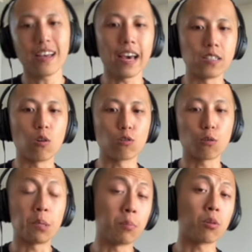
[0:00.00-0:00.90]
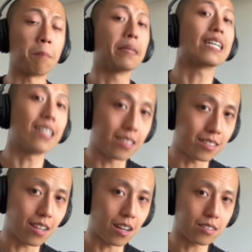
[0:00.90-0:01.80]
and also people completing the
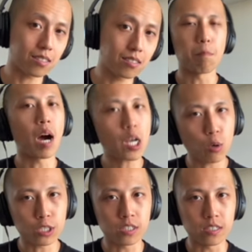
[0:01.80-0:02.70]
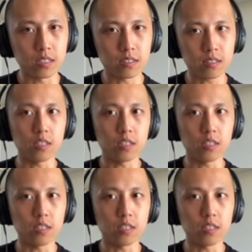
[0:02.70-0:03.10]
tasks. My question is